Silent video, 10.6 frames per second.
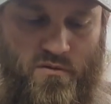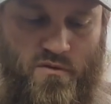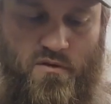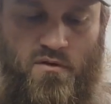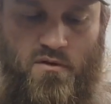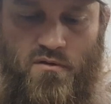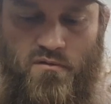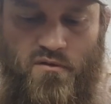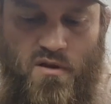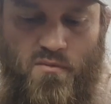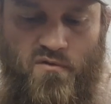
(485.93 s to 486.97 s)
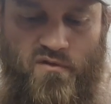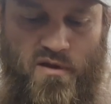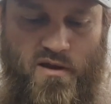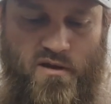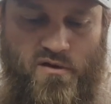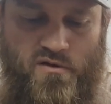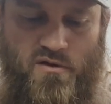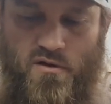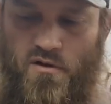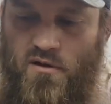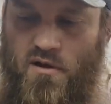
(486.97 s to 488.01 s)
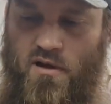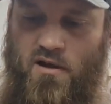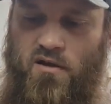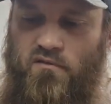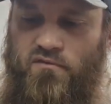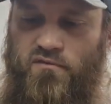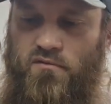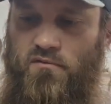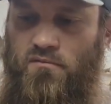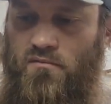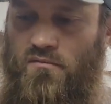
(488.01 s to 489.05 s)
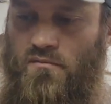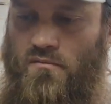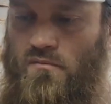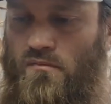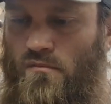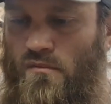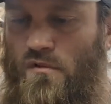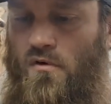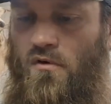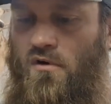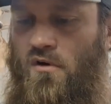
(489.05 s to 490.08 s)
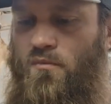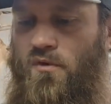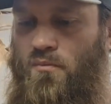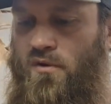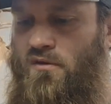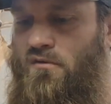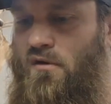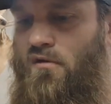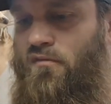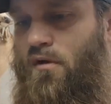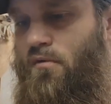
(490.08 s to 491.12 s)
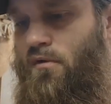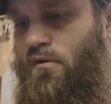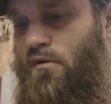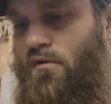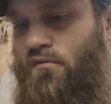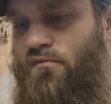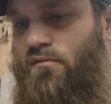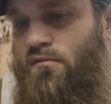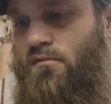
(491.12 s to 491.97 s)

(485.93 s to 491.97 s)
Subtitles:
is take my flash, cut it in half, or cut me a piece off long enough.